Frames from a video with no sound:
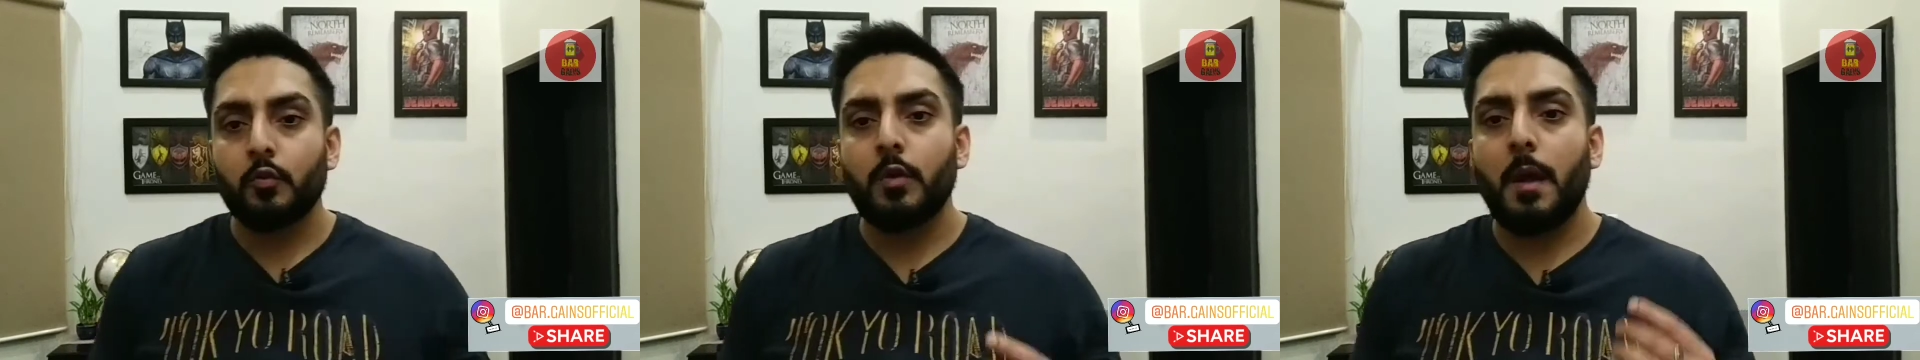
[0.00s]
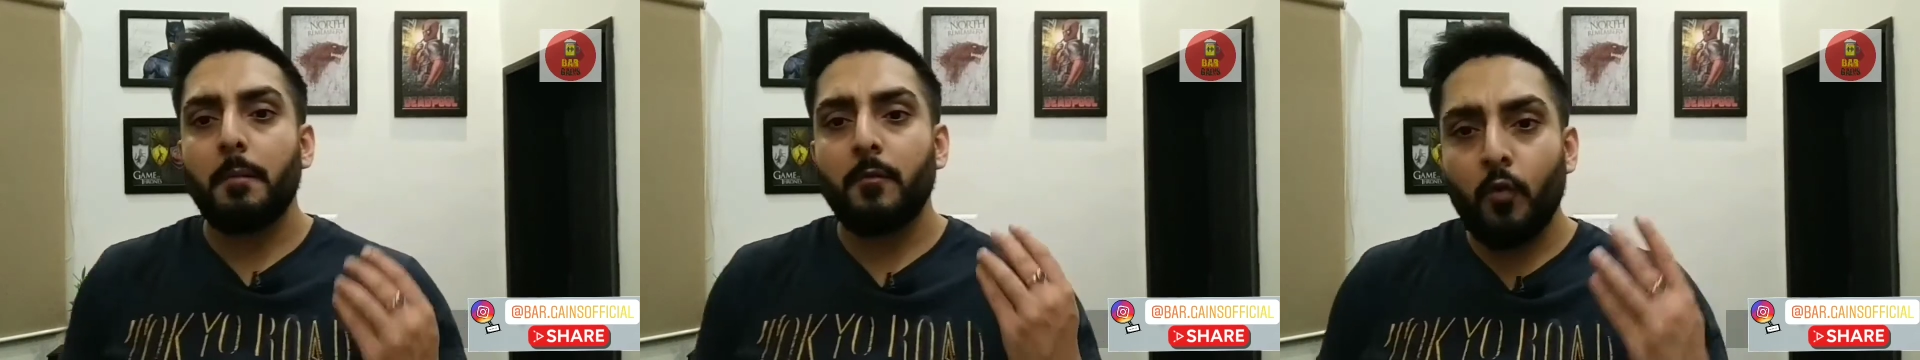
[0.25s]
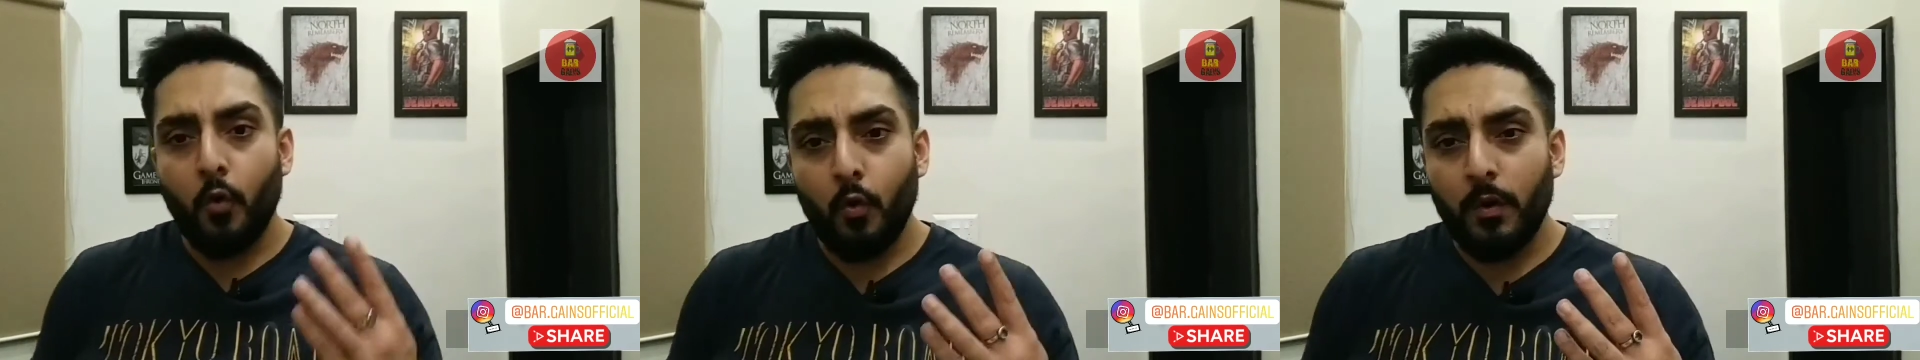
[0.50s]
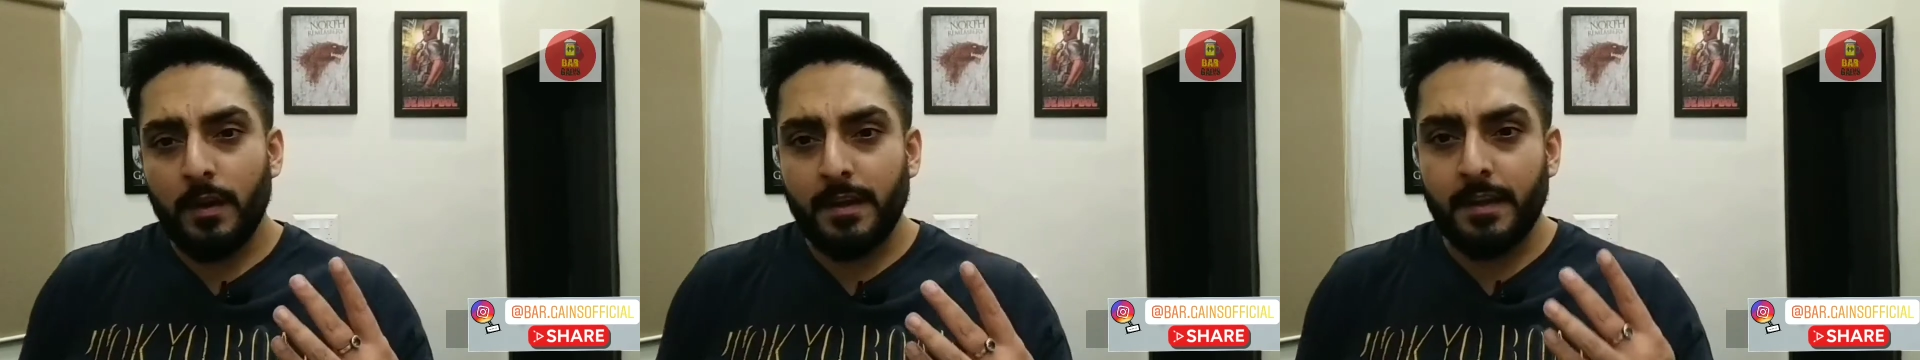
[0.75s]
Number
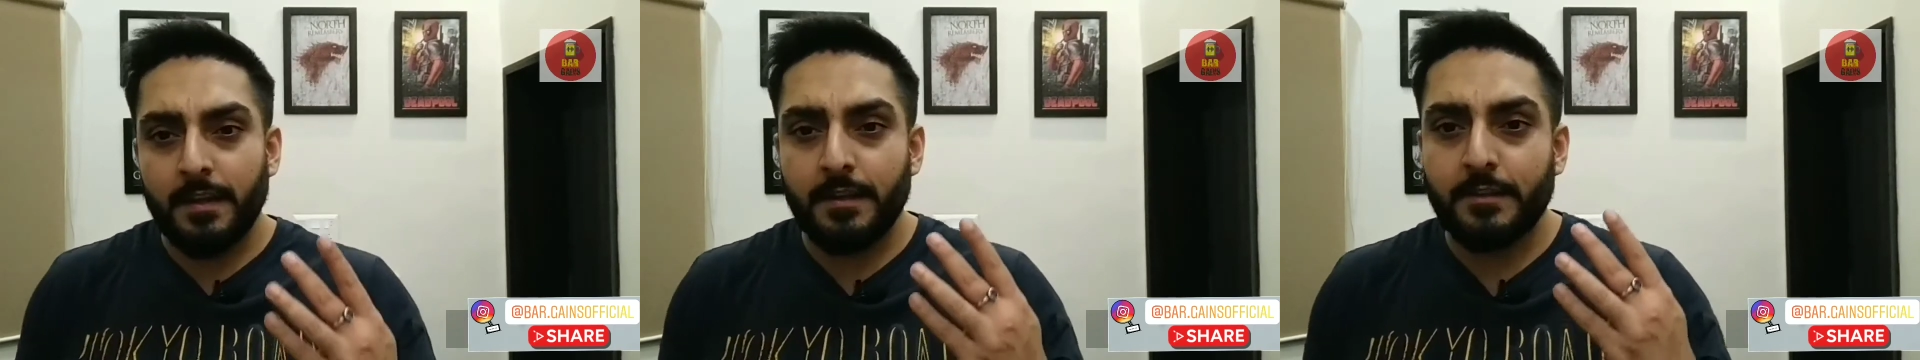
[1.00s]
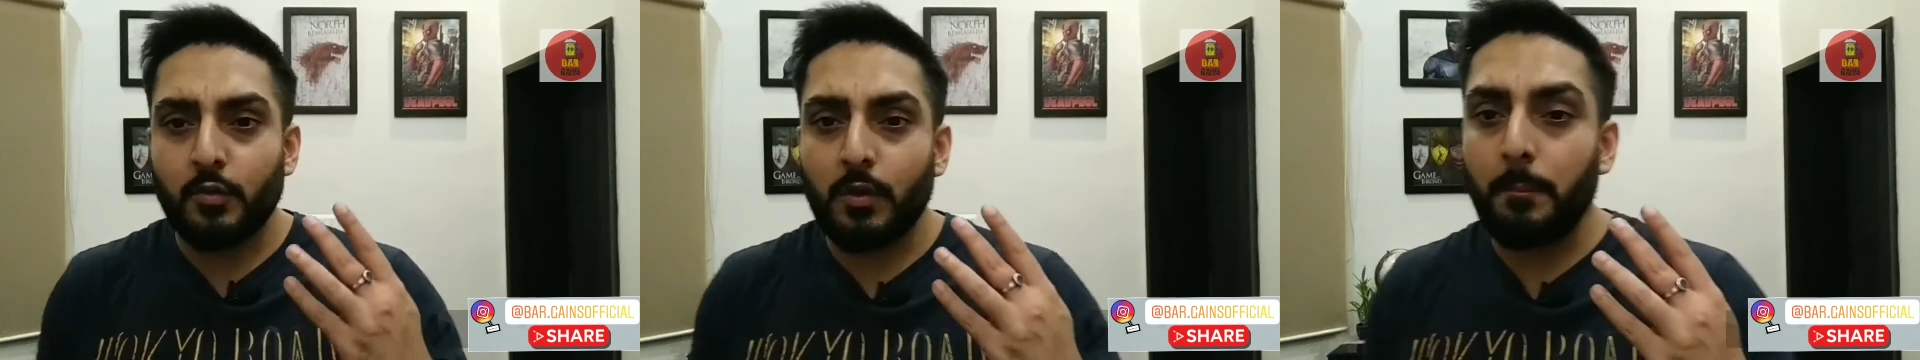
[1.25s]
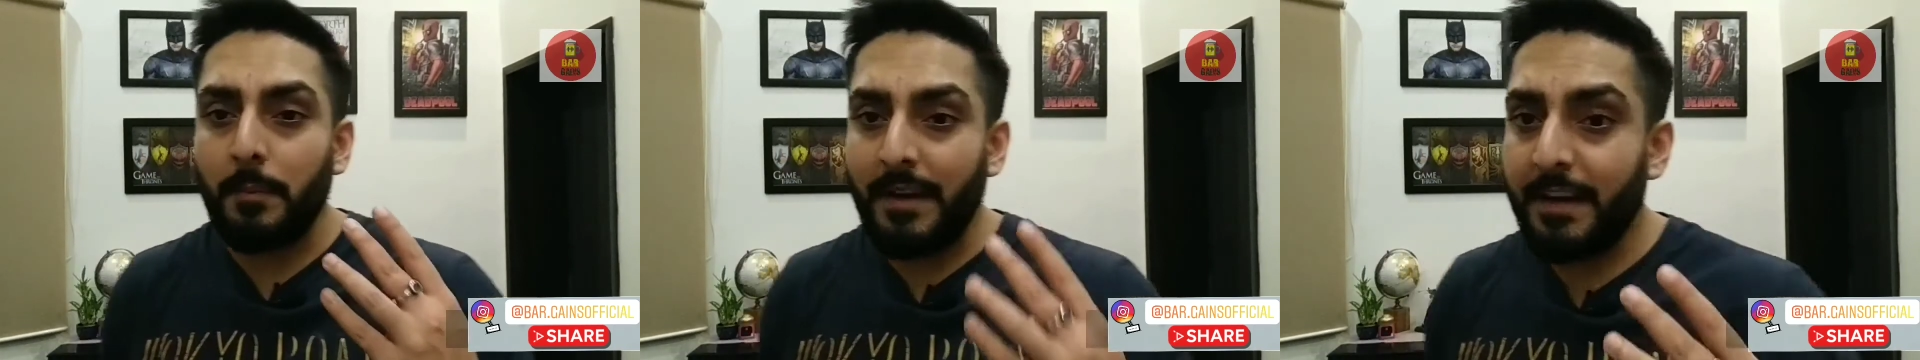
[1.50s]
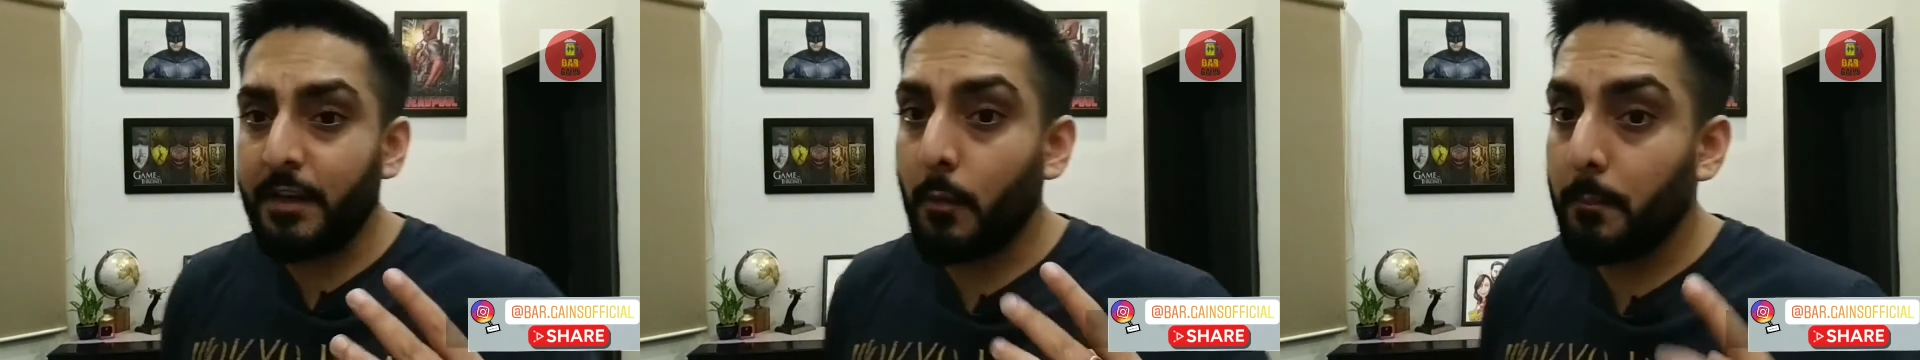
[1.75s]
4 is to
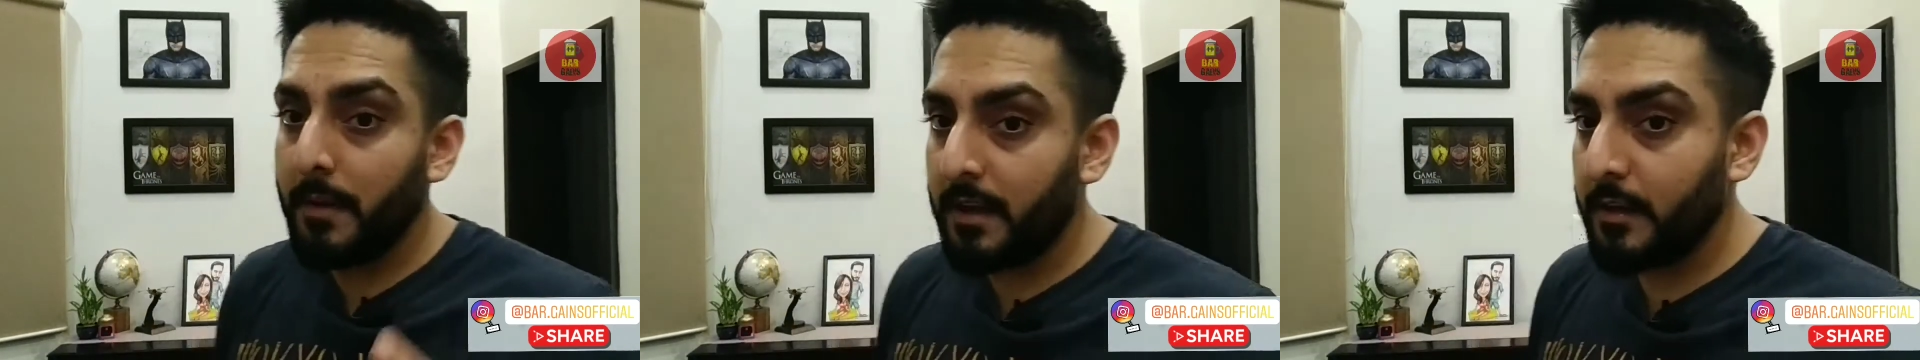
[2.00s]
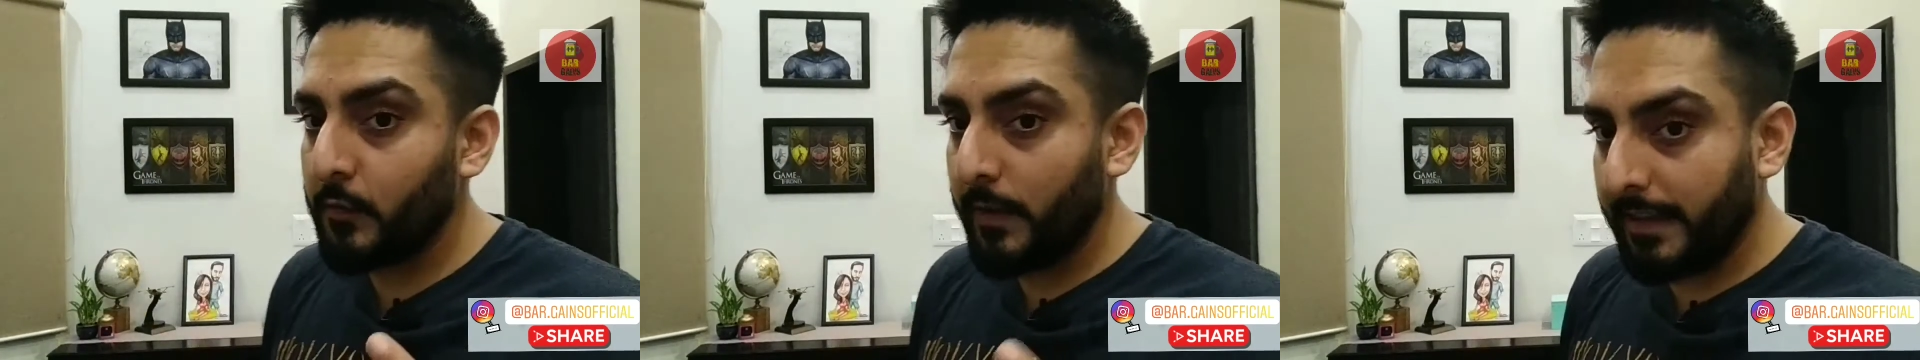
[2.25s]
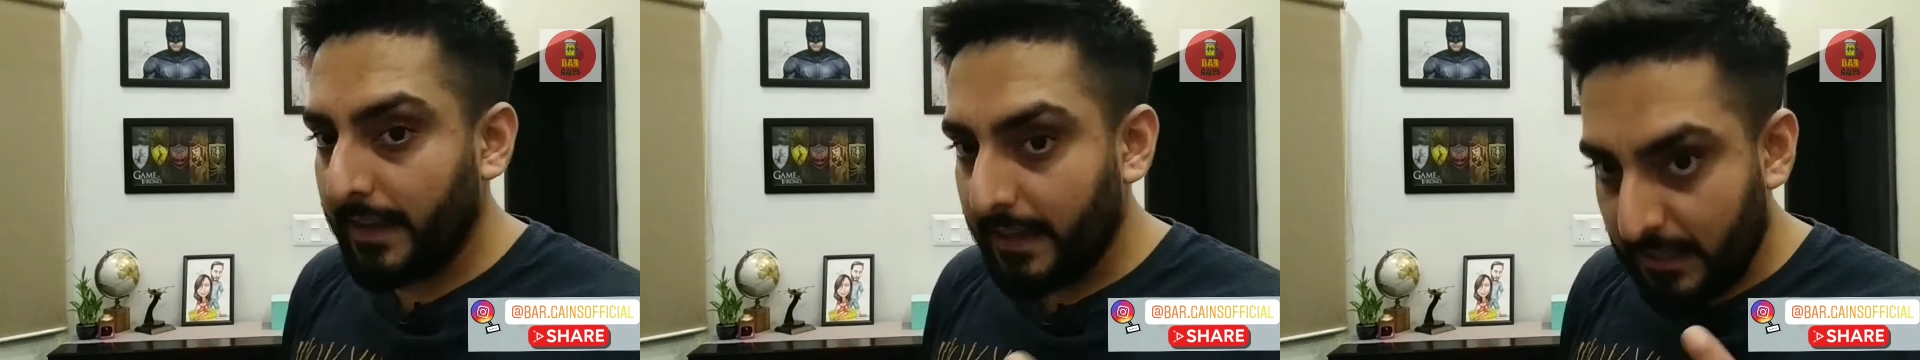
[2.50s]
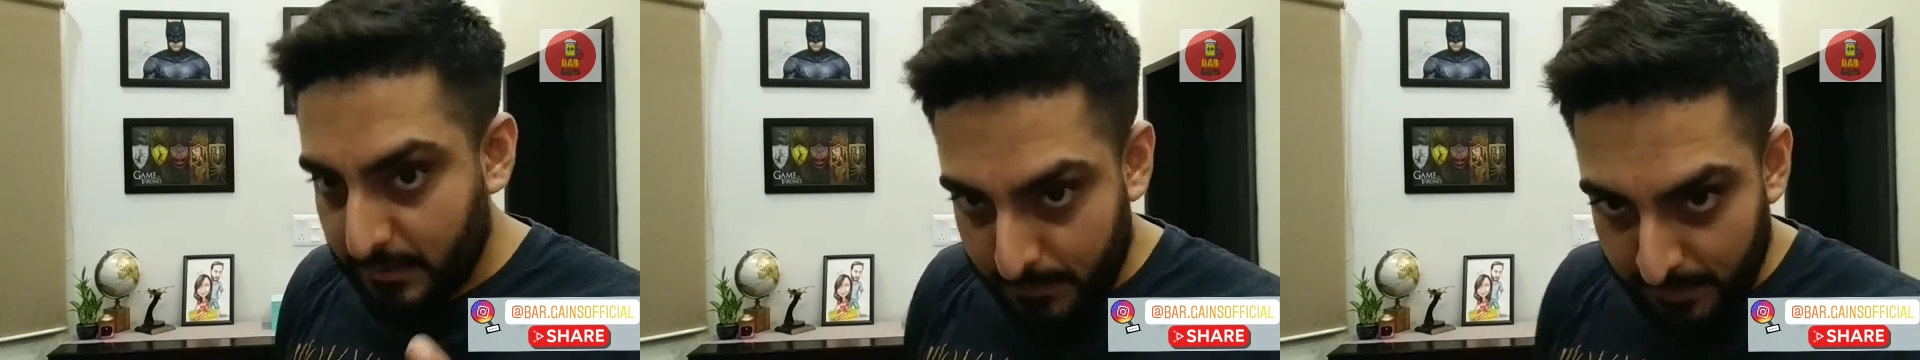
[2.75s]
complete your beer drinking
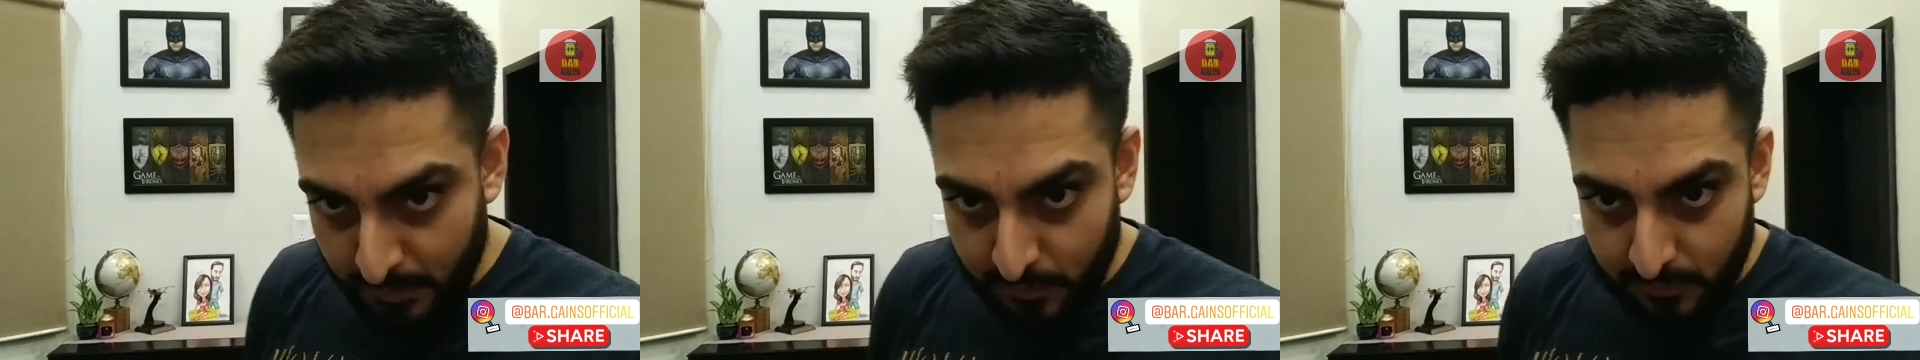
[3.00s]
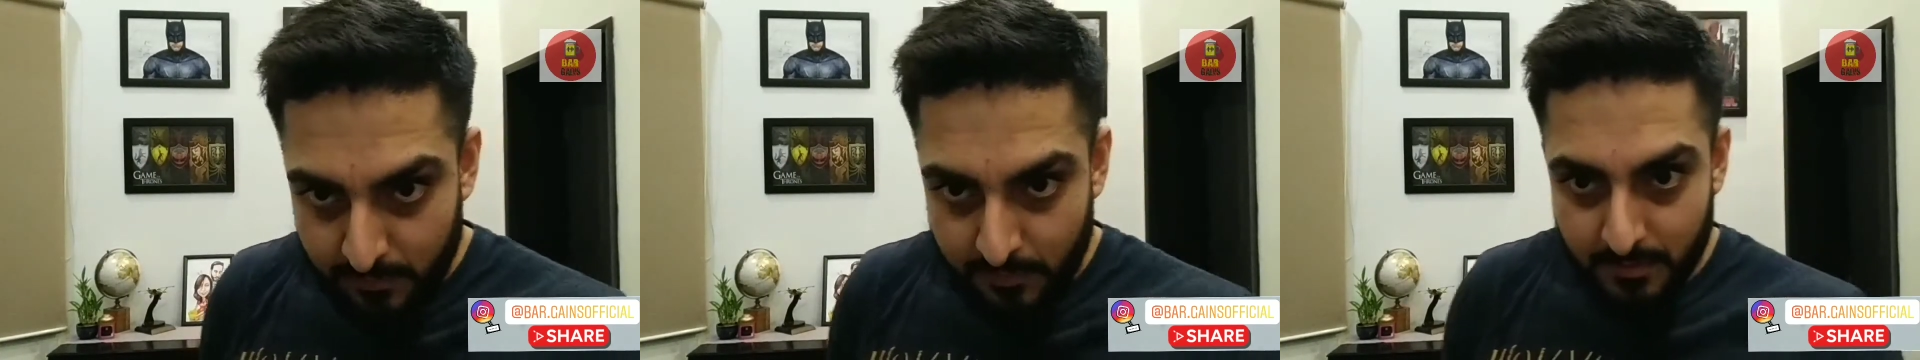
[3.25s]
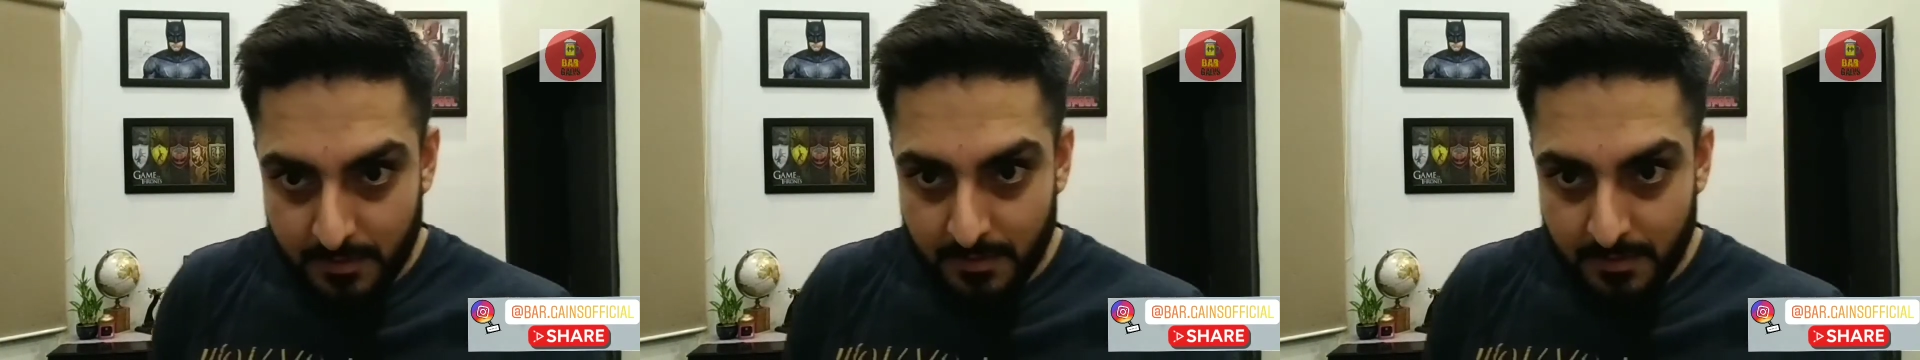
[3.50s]
experience.